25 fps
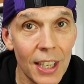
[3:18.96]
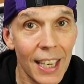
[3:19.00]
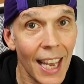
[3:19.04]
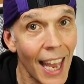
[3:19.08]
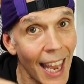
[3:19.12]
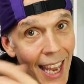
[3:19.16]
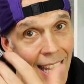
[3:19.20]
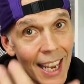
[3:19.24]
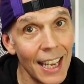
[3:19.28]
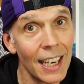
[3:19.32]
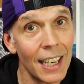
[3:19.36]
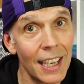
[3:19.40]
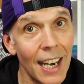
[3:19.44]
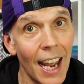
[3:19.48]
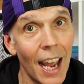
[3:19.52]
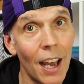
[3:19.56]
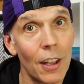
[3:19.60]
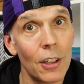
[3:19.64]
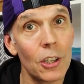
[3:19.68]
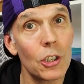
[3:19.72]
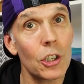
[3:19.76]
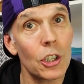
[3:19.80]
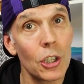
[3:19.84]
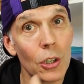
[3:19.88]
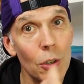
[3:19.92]
to get in and out
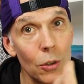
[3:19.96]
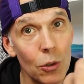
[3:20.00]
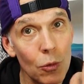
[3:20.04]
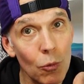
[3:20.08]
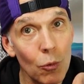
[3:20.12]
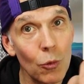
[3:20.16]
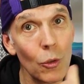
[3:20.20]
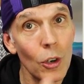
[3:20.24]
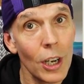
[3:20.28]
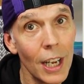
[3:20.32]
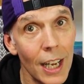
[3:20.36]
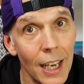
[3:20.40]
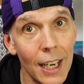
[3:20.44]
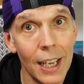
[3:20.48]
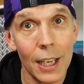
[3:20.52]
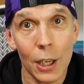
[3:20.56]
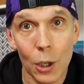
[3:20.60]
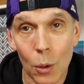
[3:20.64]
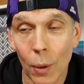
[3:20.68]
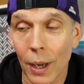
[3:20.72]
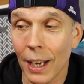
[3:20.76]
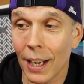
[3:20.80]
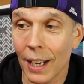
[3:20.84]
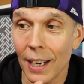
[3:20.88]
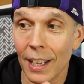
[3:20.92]
of the shoes really
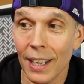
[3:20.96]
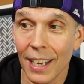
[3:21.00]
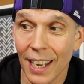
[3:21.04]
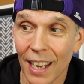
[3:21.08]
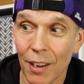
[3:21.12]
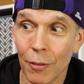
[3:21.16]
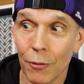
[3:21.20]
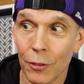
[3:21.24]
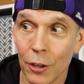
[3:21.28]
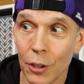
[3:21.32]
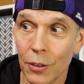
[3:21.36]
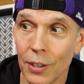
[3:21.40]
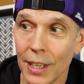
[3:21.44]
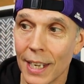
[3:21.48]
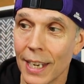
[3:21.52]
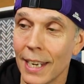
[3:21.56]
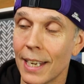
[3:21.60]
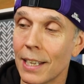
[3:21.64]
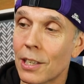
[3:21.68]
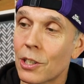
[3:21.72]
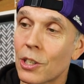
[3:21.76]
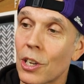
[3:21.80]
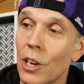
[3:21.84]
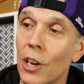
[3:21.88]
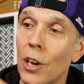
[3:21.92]
quickly if you
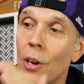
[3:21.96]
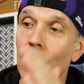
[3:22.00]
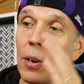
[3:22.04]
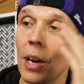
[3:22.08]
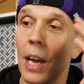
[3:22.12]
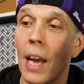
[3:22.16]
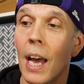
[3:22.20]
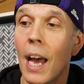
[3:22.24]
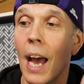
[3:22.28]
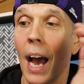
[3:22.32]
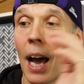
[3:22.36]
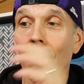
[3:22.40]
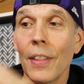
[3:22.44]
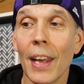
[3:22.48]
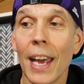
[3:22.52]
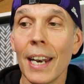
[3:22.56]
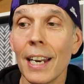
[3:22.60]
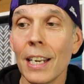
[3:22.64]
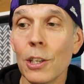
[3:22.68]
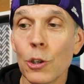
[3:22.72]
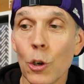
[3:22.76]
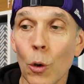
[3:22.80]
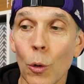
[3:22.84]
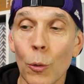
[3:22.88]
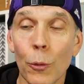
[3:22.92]
need to. And then
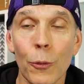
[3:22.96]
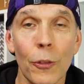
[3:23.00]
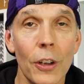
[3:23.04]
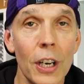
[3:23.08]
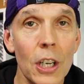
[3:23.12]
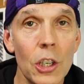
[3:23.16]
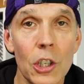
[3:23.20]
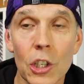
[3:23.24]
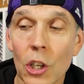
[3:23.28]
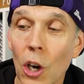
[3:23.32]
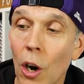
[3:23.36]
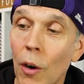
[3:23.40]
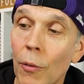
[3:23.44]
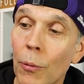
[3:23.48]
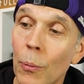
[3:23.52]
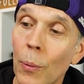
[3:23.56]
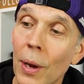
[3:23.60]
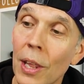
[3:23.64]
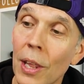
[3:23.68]
it's all finished off